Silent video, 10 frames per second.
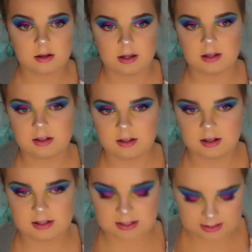Okay, you can
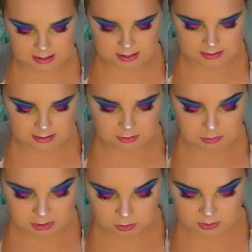kind of see that, and then
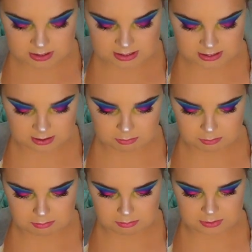the middle one is like a
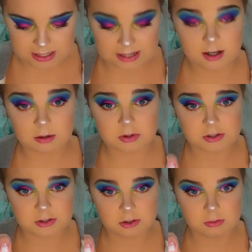black, I would
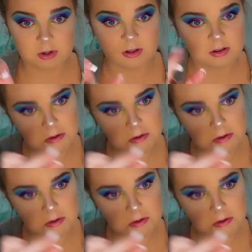assume.